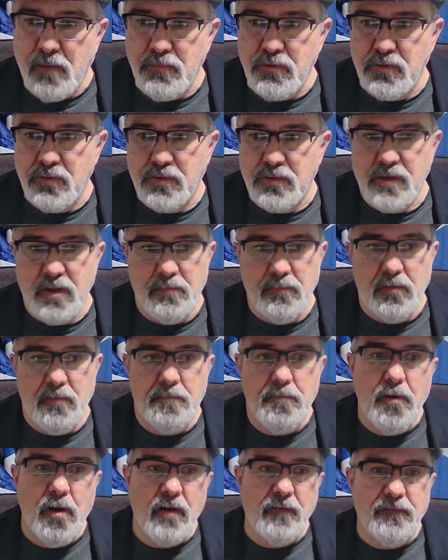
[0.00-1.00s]
you'll stumble
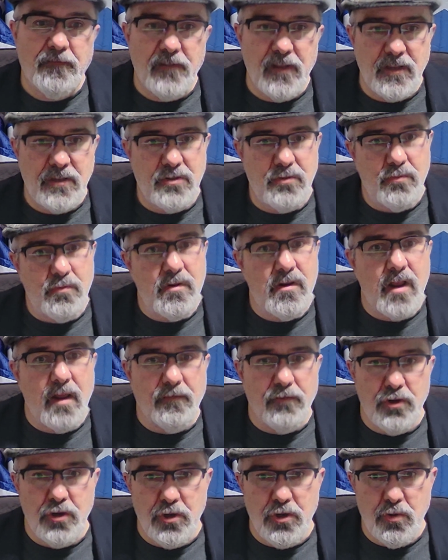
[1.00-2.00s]
upon things you never
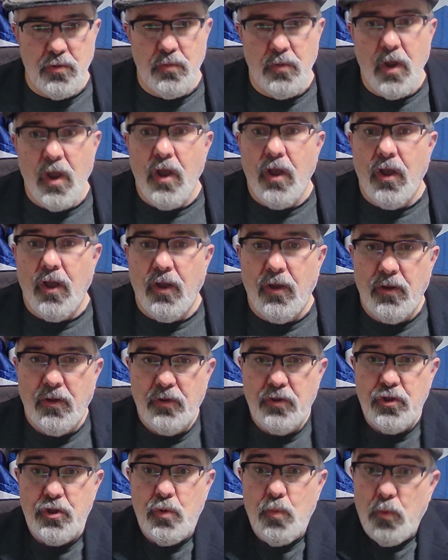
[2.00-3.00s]
knew
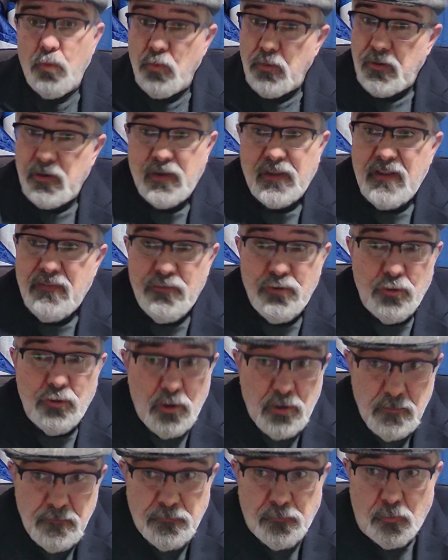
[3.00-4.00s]
you were even
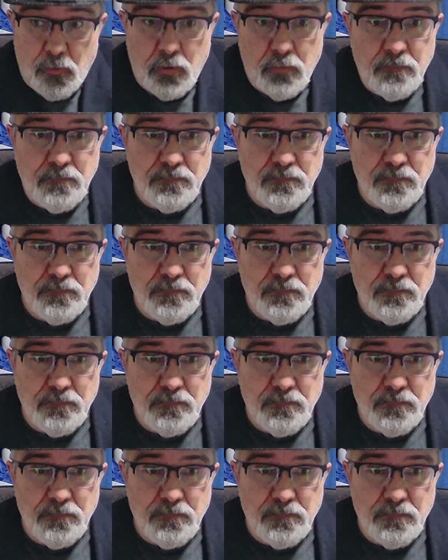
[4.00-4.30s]
looking for.